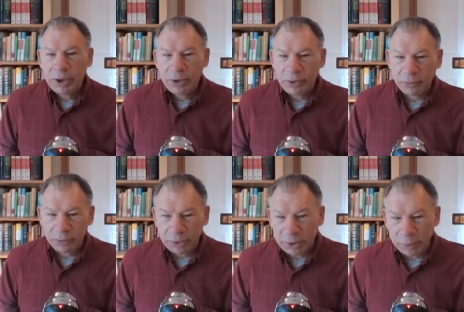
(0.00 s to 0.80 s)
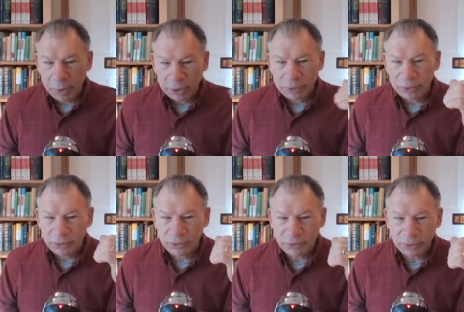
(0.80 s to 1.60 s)
Do you ever think about
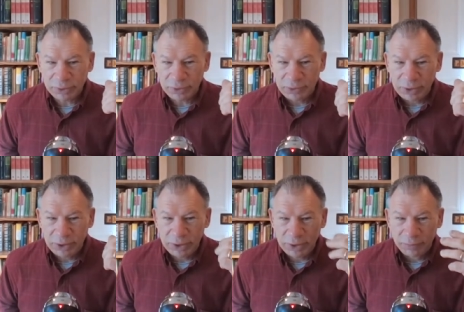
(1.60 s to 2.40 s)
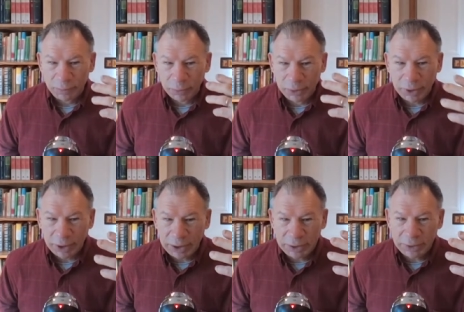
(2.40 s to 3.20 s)
this? See, if we're
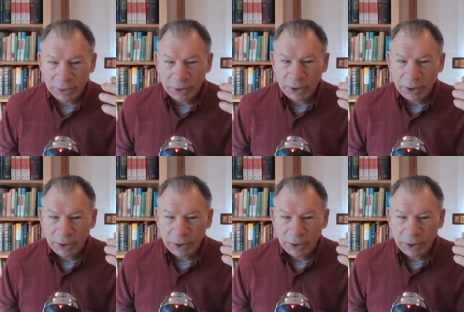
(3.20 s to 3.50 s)
kind,